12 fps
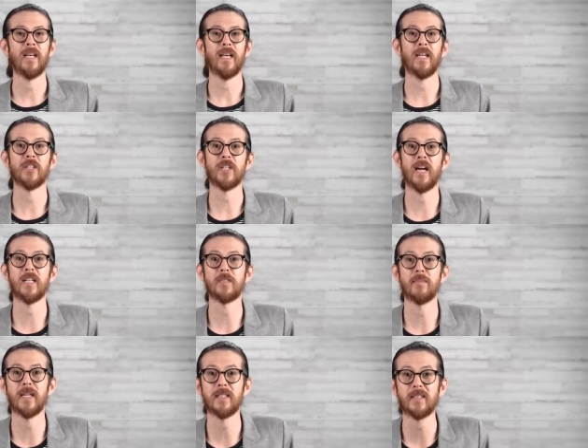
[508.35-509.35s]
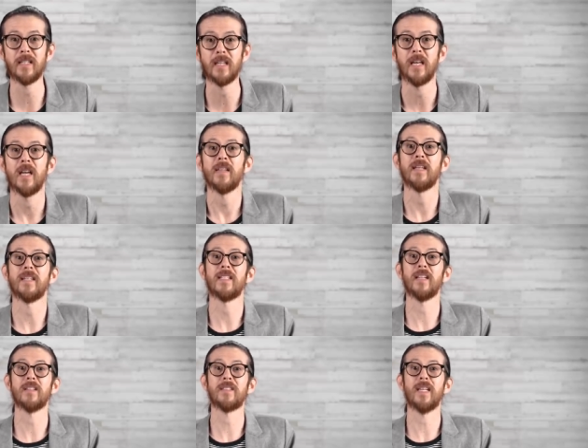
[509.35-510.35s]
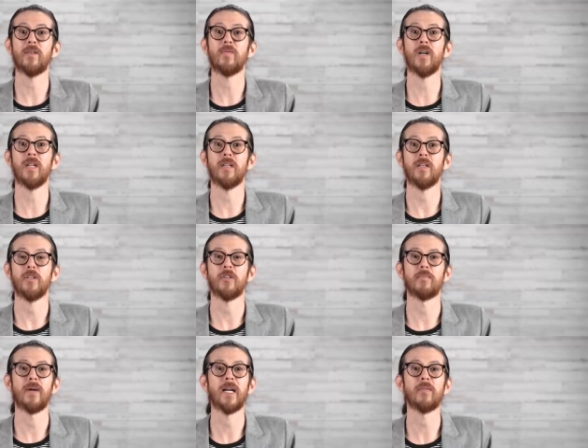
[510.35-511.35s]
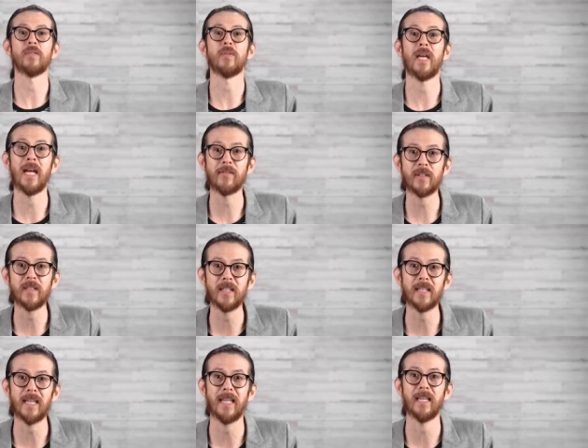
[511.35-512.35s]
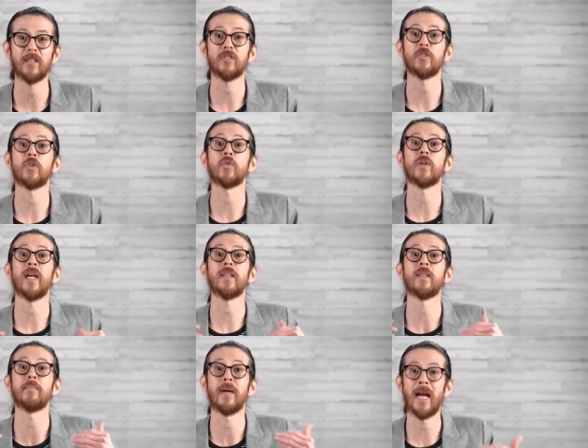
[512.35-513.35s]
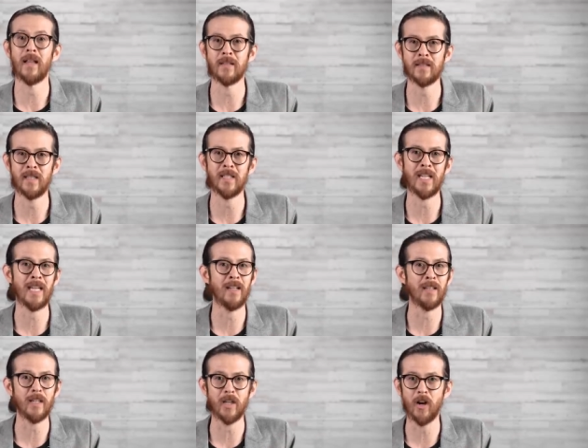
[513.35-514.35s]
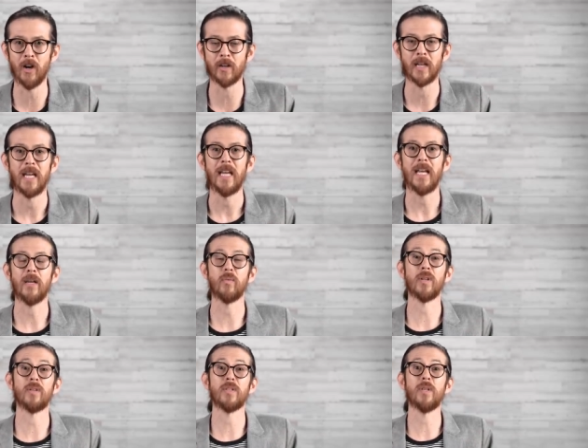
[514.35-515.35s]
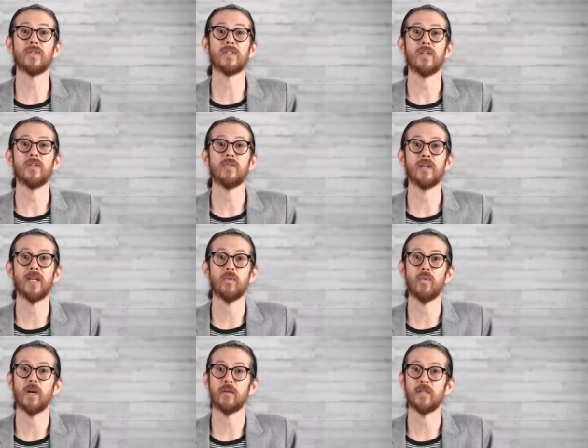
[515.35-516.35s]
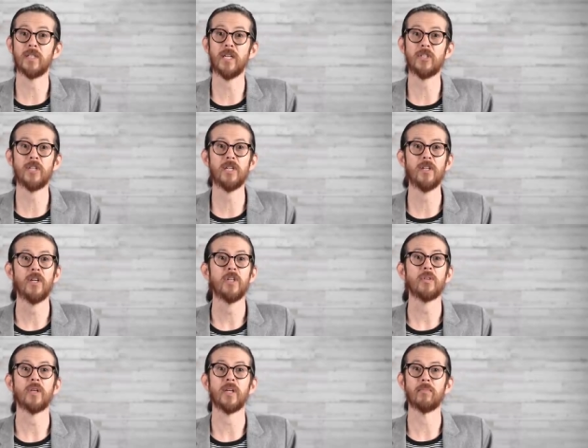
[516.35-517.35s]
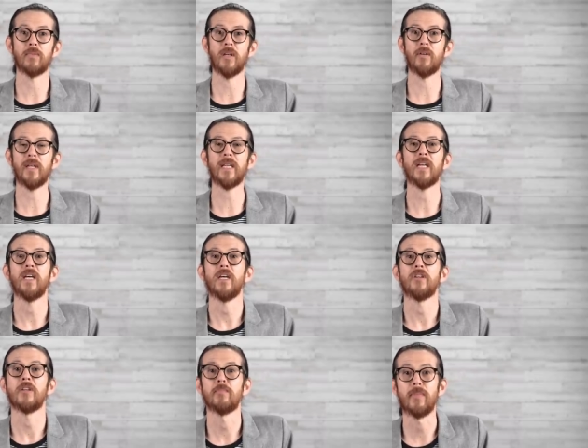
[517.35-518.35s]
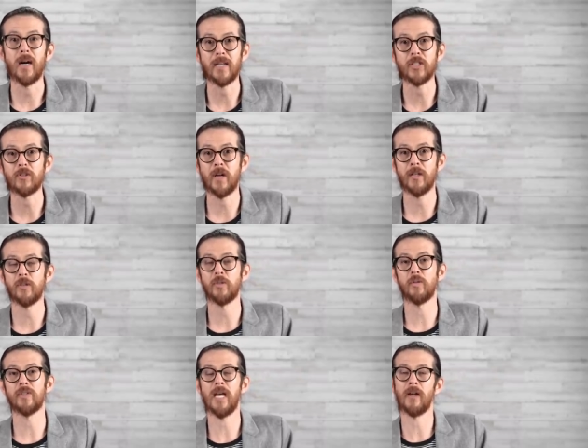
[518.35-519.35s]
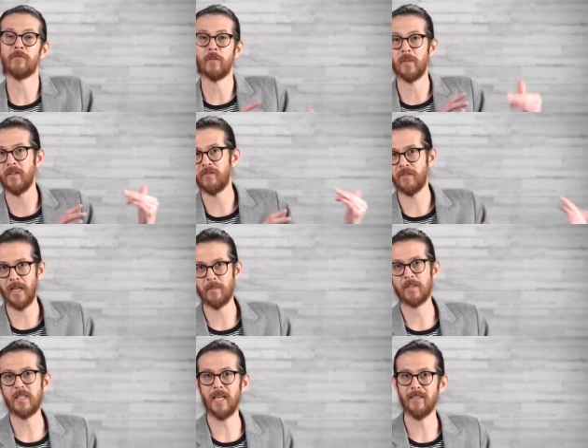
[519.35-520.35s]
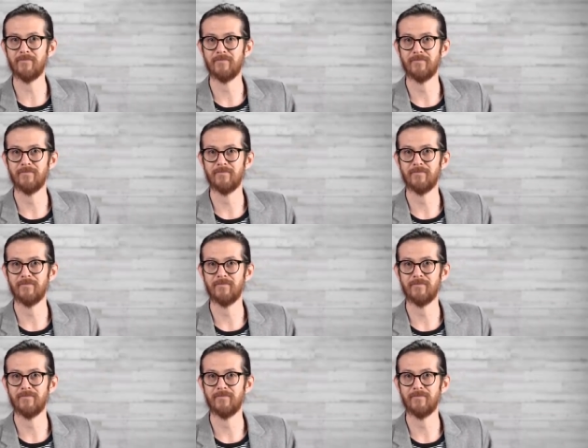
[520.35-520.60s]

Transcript: And in Chinese medicine, they tell us that what? Your body will do everything it can to create the balance, the yin and the yang. And what it'll do is you'll get water retention, you get bloating, your body's trying to cool down from an inflamed state.